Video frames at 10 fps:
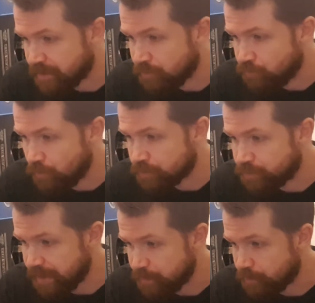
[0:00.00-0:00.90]
and wool
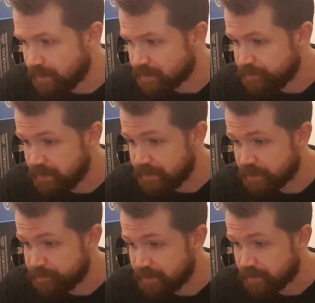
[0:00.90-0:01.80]
trader
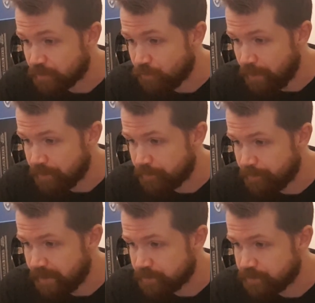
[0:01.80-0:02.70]
Maximilian Speck acquired the
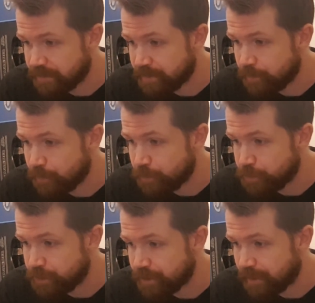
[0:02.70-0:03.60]
manor in
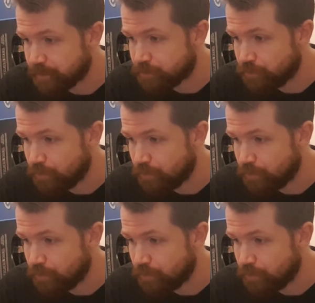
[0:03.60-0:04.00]
Lütschena